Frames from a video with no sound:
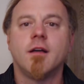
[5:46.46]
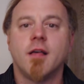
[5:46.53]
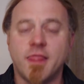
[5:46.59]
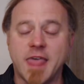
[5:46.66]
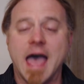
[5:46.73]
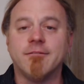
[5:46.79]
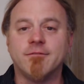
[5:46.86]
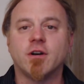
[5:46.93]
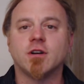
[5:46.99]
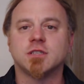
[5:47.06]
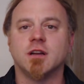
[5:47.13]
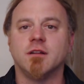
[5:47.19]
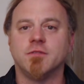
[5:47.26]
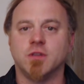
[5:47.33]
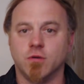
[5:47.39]
That
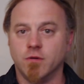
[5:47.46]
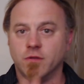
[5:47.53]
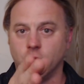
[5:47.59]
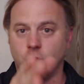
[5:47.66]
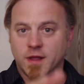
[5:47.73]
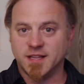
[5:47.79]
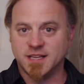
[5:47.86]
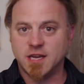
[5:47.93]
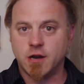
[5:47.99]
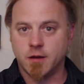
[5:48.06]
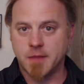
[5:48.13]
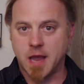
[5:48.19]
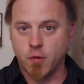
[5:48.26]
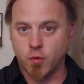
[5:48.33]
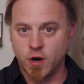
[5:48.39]
version of you, the one that's hearing
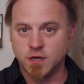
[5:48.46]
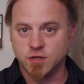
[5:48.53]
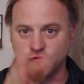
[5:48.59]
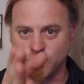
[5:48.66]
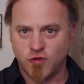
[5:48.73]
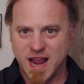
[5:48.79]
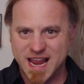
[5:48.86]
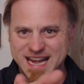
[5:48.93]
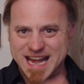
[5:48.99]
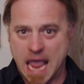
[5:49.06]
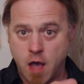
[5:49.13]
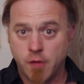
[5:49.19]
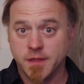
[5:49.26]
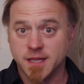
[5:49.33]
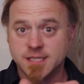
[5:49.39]
my words right
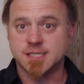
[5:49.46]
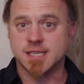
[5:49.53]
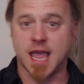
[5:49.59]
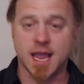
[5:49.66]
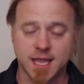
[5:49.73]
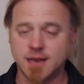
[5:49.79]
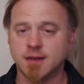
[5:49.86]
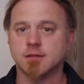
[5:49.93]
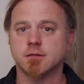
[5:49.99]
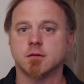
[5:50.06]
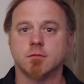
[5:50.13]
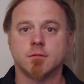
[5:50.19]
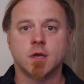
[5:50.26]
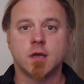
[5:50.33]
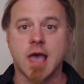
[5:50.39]
now, this second,
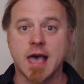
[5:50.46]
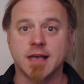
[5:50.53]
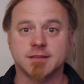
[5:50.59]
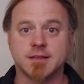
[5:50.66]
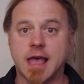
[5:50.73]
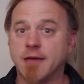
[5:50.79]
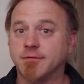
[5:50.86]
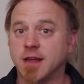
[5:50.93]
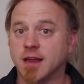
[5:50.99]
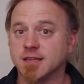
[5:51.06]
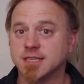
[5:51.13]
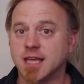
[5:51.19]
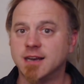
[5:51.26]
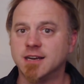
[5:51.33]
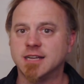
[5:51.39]
has, have not
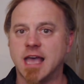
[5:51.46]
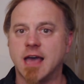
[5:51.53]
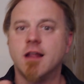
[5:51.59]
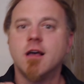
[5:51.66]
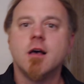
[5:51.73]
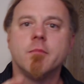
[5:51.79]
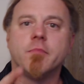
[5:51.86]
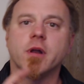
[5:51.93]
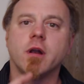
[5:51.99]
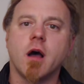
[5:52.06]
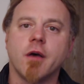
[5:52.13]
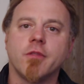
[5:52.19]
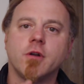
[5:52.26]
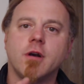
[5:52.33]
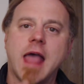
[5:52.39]
ascended yet, but
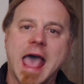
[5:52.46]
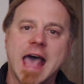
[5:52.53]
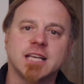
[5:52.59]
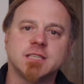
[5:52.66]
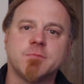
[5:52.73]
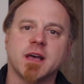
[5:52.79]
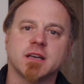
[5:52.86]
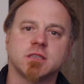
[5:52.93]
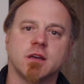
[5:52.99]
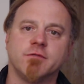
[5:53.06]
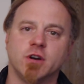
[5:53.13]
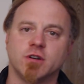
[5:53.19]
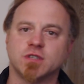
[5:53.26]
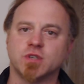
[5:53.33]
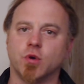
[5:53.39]
other aspects of
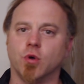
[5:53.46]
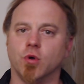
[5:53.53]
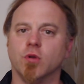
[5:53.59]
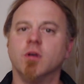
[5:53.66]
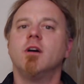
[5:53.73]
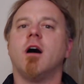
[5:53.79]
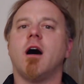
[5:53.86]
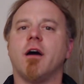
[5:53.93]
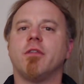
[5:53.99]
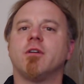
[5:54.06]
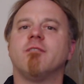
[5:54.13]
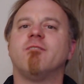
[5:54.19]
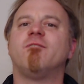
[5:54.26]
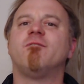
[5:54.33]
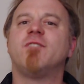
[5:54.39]
your soul,
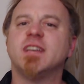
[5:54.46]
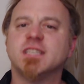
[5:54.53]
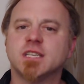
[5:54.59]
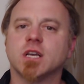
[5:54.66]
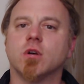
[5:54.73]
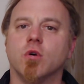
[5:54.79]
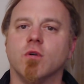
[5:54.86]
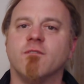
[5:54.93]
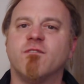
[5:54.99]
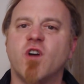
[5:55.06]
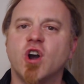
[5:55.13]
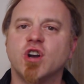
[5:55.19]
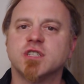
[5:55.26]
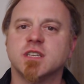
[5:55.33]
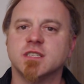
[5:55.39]
other physical
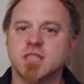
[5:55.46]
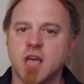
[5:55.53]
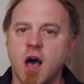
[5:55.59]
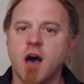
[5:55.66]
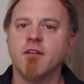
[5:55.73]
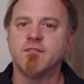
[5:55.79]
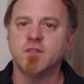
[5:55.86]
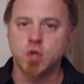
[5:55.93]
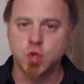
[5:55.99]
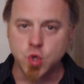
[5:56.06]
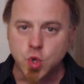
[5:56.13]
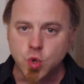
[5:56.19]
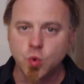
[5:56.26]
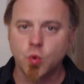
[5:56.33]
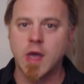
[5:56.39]
versions of
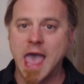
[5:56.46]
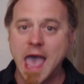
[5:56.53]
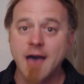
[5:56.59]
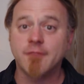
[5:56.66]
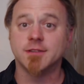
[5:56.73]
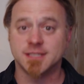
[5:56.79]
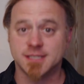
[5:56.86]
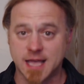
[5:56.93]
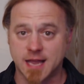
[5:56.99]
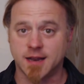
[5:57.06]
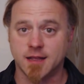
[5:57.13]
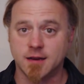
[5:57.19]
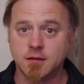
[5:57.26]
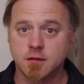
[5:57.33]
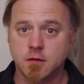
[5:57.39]
you have
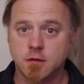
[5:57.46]
ascended.